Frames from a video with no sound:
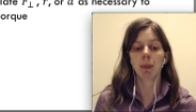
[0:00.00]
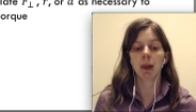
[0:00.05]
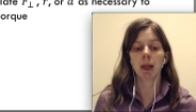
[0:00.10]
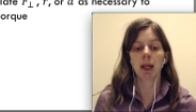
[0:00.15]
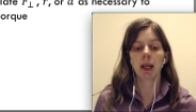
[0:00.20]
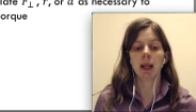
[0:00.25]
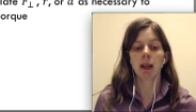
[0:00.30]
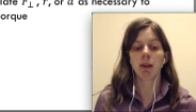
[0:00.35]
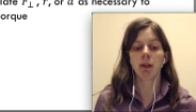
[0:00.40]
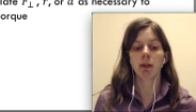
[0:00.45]

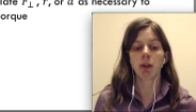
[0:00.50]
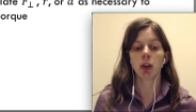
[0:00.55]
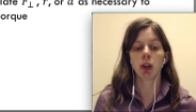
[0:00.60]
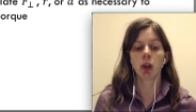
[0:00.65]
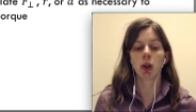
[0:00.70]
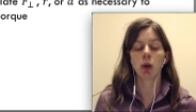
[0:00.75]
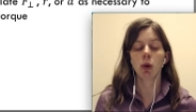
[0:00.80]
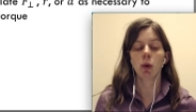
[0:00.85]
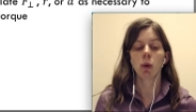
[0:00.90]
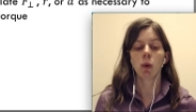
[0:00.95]
If
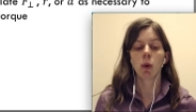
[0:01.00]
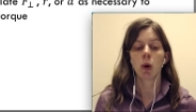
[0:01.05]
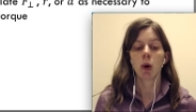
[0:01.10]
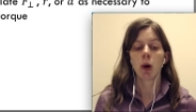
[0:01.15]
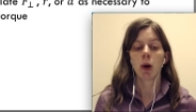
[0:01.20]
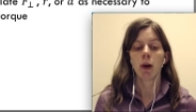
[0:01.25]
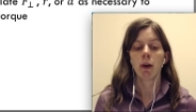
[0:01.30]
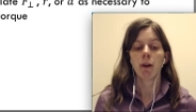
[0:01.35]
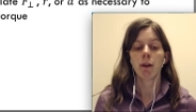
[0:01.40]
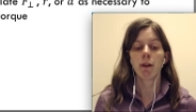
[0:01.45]
you
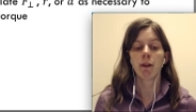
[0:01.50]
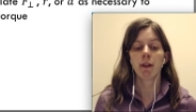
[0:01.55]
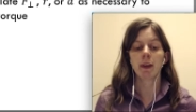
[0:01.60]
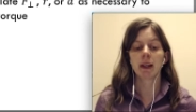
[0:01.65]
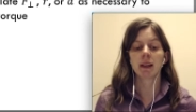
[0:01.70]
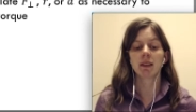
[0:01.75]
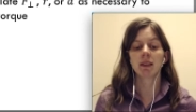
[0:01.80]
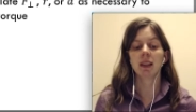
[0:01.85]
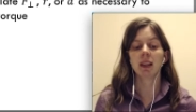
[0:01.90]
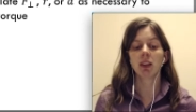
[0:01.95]

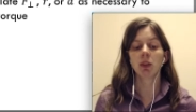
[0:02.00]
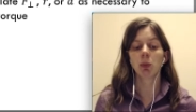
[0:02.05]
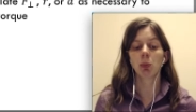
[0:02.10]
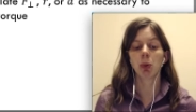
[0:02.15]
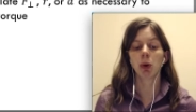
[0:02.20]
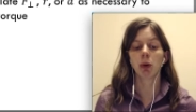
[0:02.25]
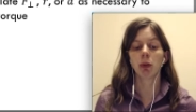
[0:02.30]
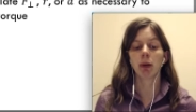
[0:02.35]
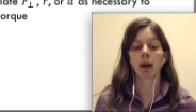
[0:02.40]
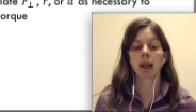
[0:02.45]
fix this
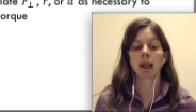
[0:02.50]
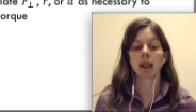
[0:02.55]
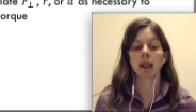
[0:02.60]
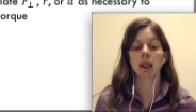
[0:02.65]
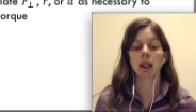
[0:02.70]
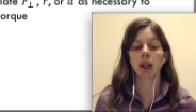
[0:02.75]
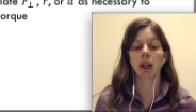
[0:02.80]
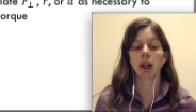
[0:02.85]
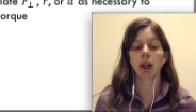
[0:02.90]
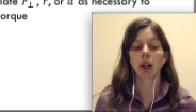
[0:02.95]
point right
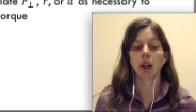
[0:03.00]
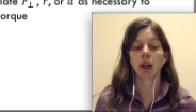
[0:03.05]
here